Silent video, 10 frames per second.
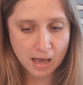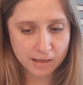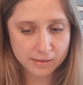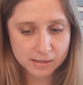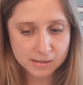
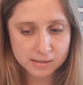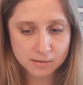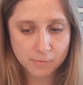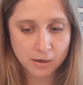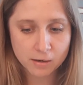And this is
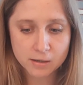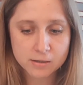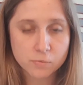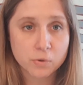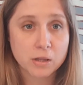some
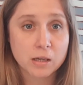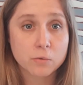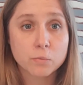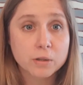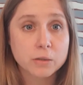areas where that
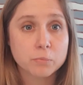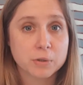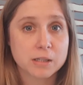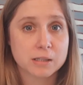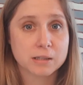can really
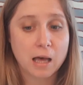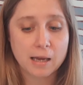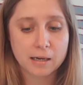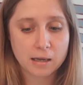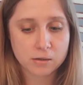bring to
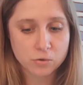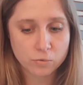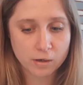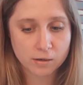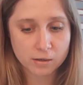light new
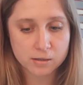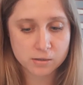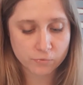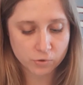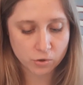areas
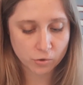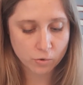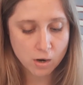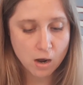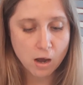for you
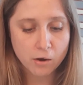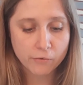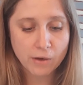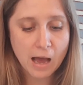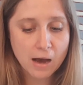
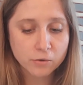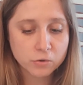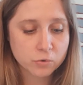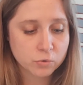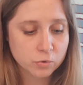of how
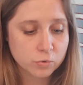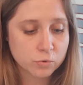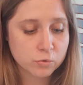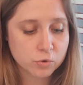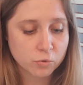you
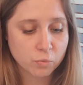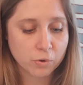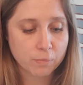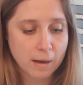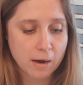use your
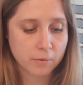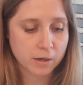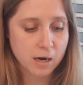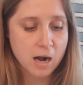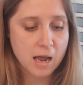willpower,
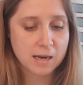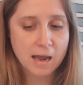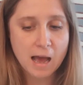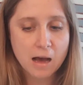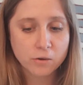and
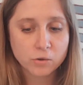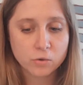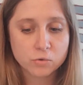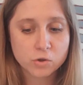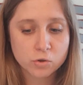how you
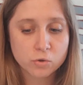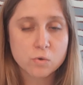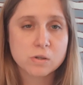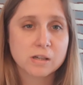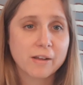
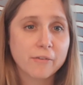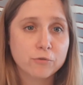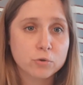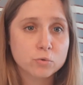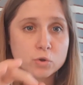choose, and if
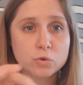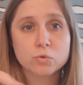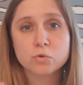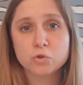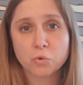you
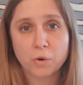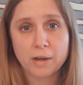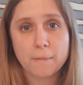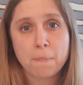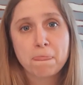choose joy,
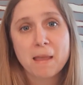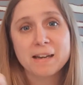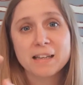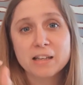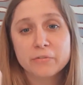and
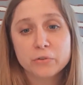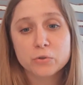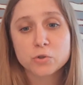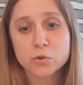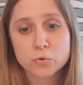if you
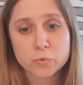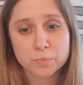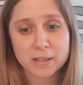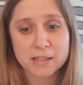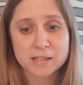choose
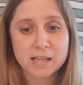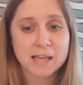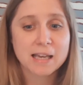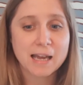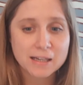bliss, and
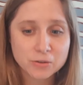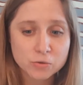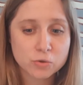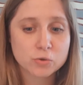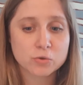can you
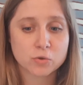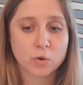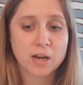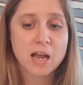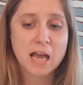choose
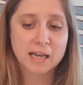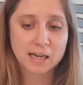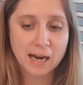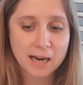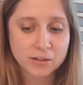joy, and
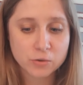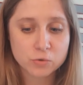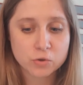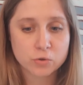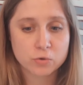can you
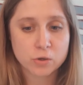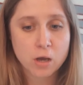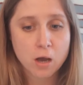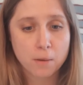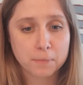choose
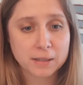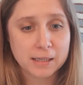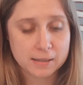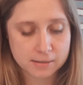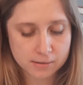
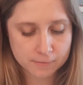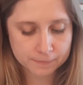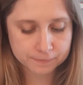bliss.